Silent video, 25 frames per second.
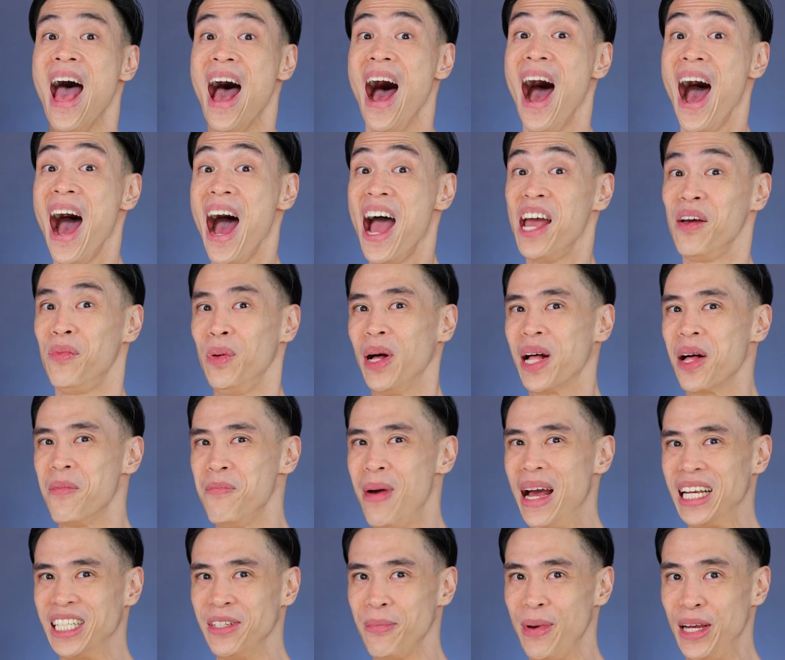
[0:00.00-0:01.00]
Hi, welcome
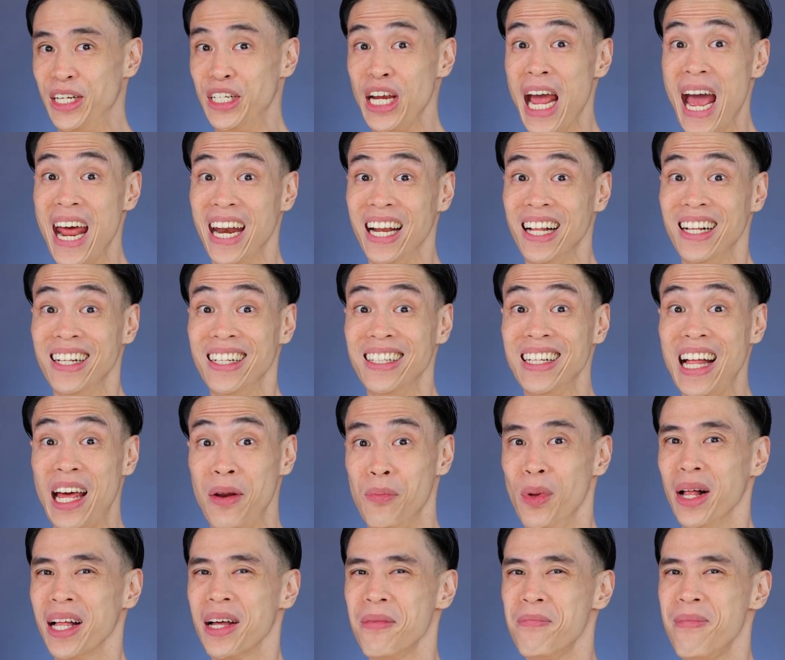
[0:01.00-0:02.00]
back to my channel and
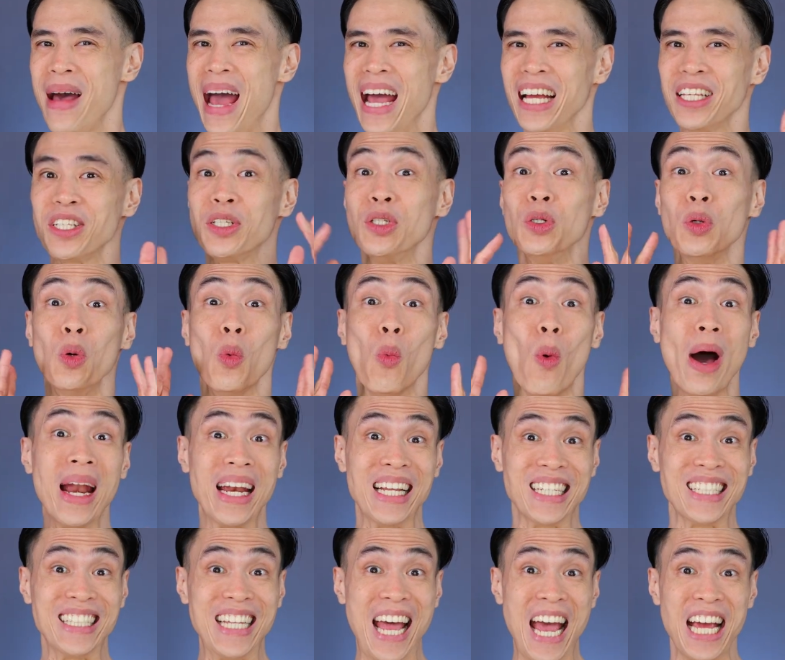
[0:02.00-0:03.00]
welcome back to
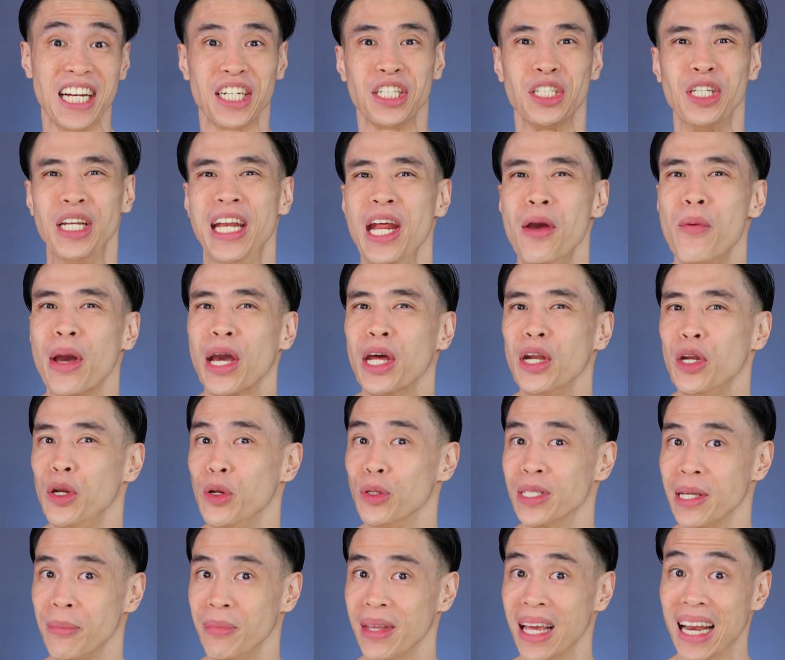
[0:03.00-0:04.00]
Wondersnatch. Today we're going to
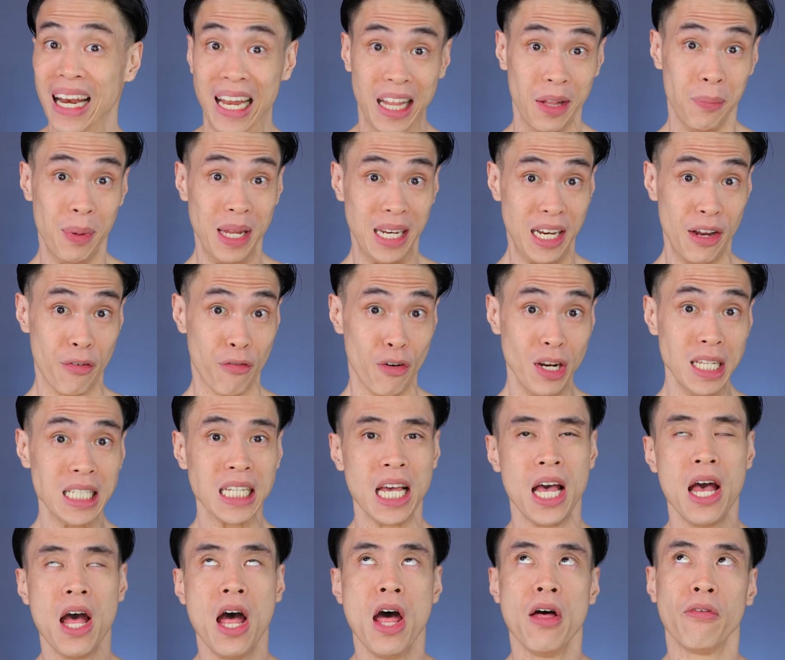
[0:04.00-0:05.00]
do something a little bit
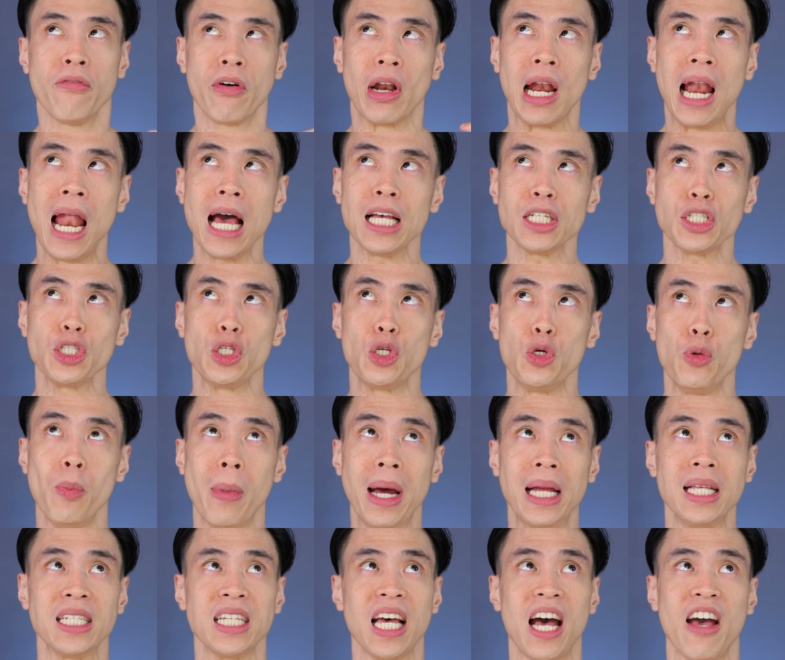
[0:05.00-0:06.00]
different. For the last 2
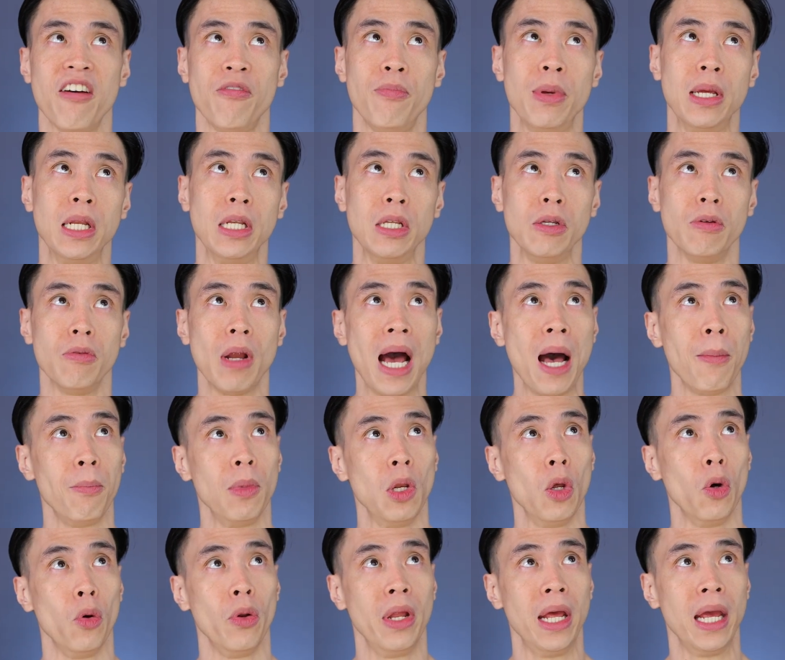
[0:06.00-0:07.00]
months, I've been
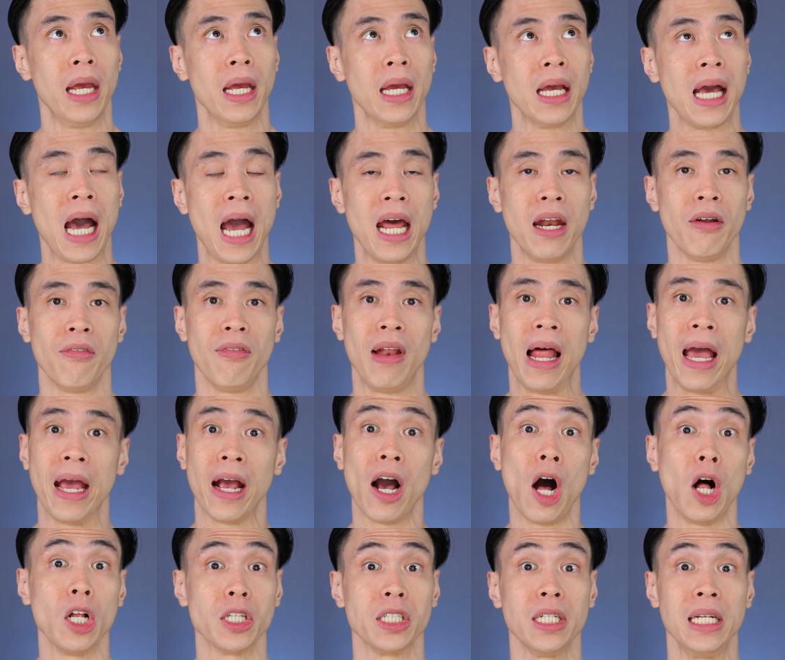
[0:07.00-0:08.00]
uploading, kind of like
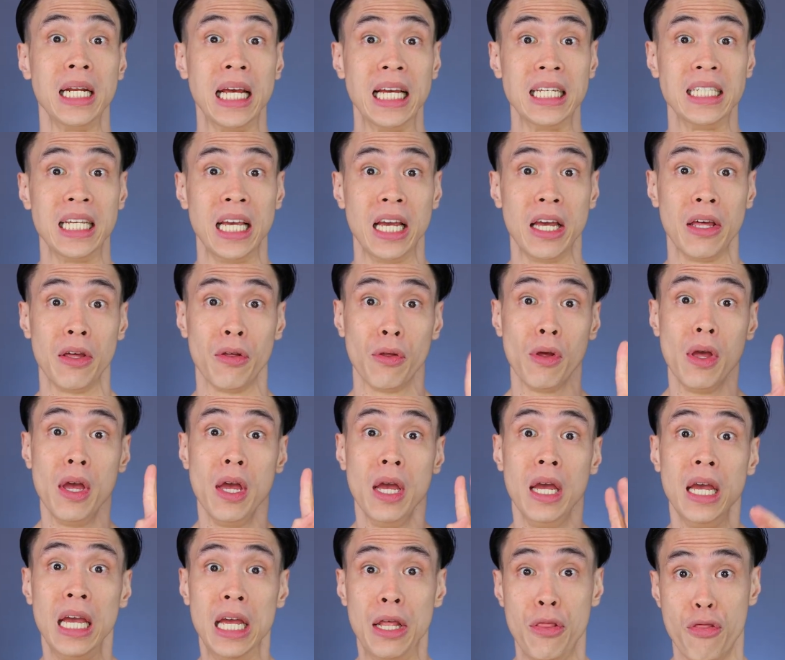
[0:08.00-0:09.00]
alternating
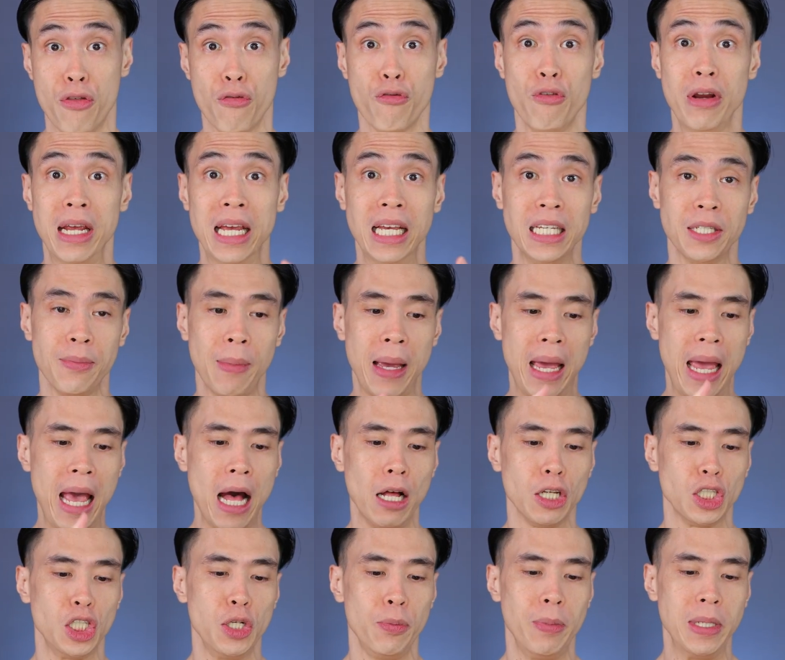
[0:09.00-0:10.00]
in threes, my
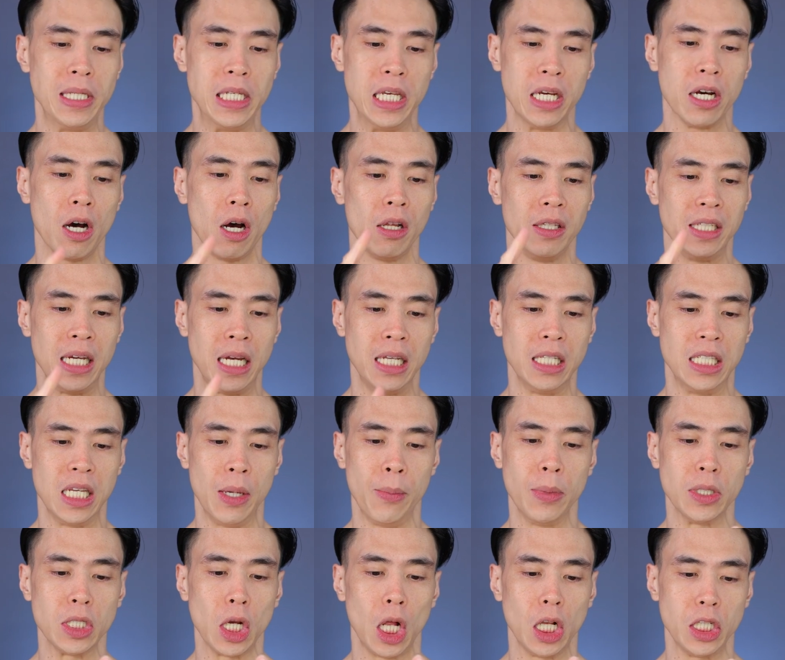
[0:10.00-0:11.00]
LGBT content,
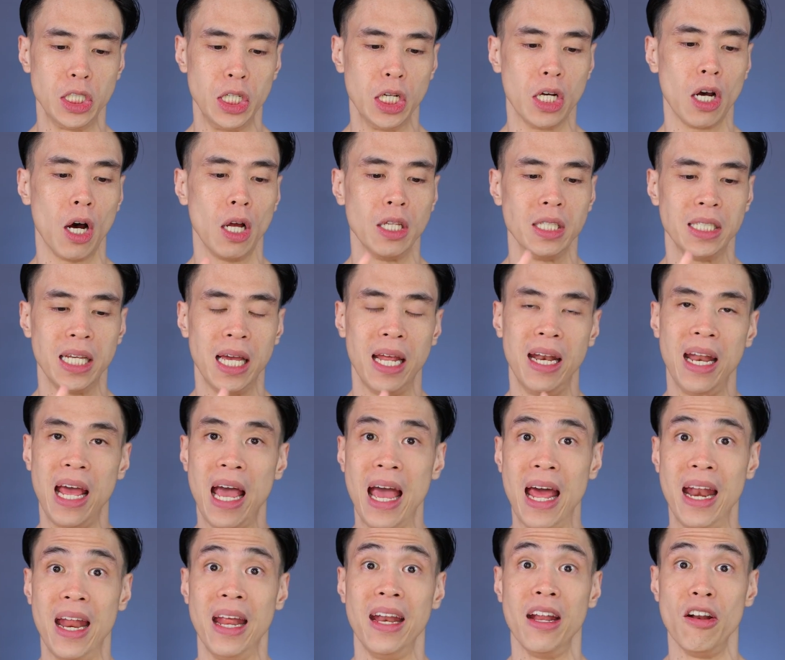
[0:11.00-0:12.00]
dermatology content,
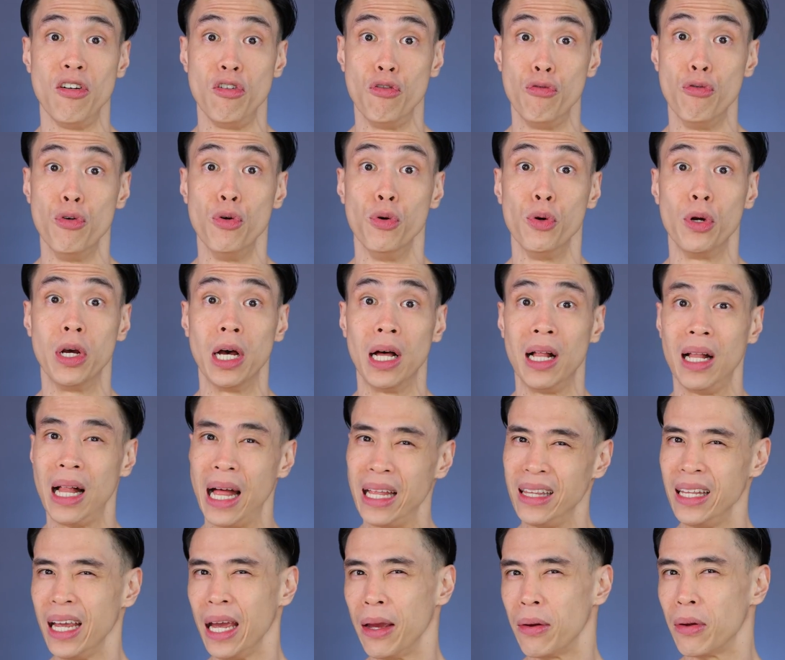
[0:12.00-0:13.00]
and then a Drew girl.
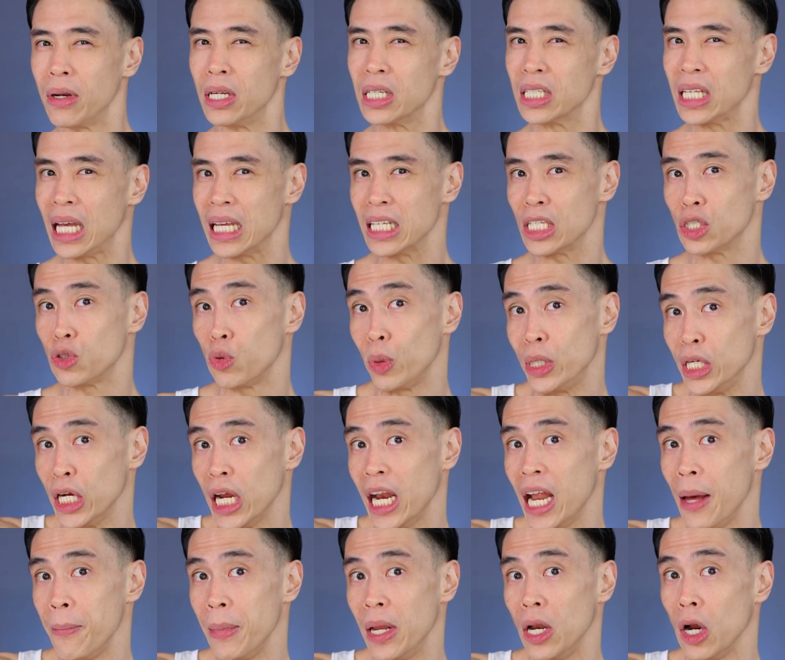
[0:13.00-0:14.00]
I think I'm going to start switching
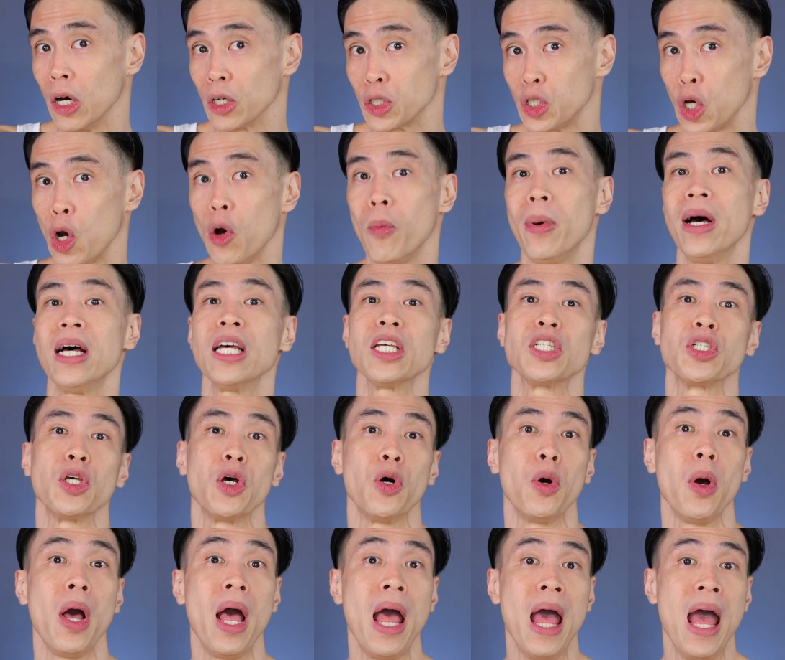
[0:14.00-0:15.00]
it up in October,
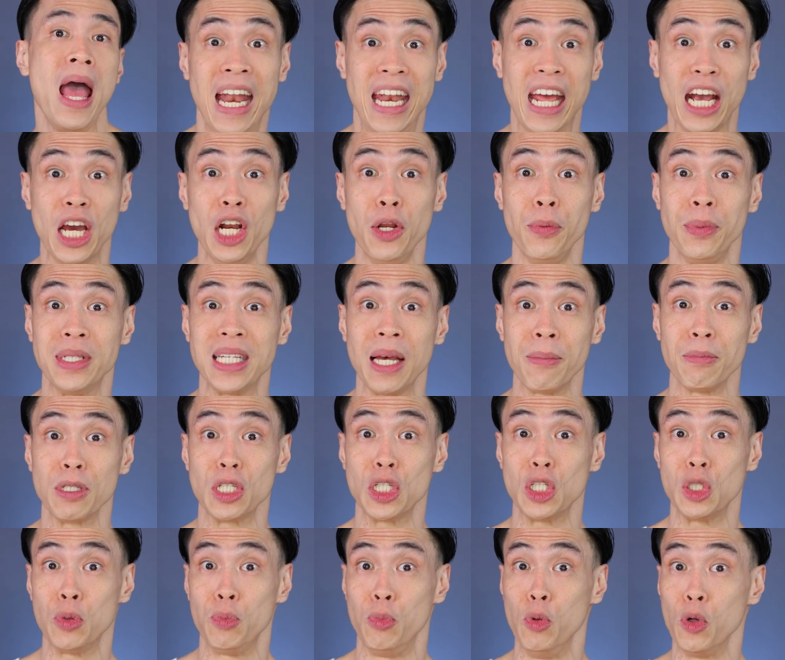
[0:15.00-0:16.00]
so there are going to be some
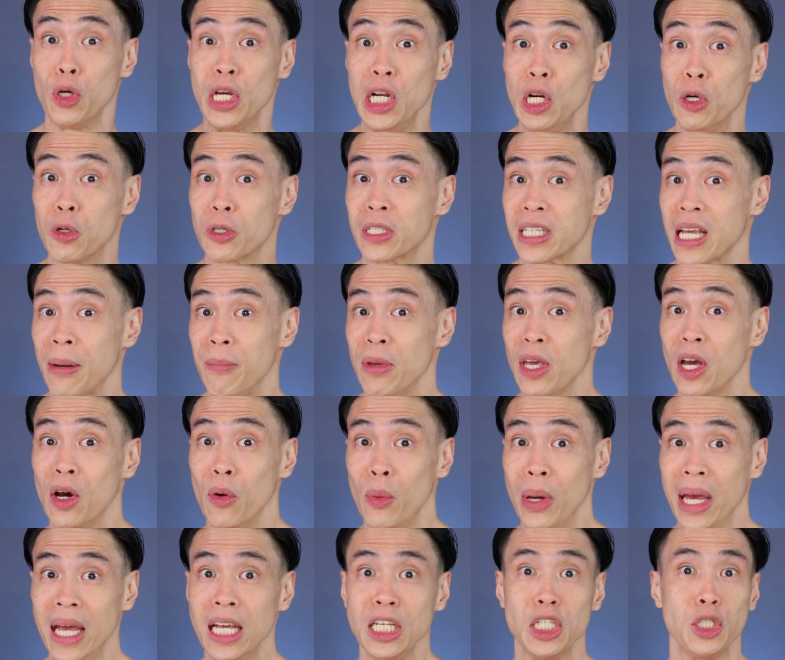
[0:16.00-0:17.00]
spooky looks coming your way.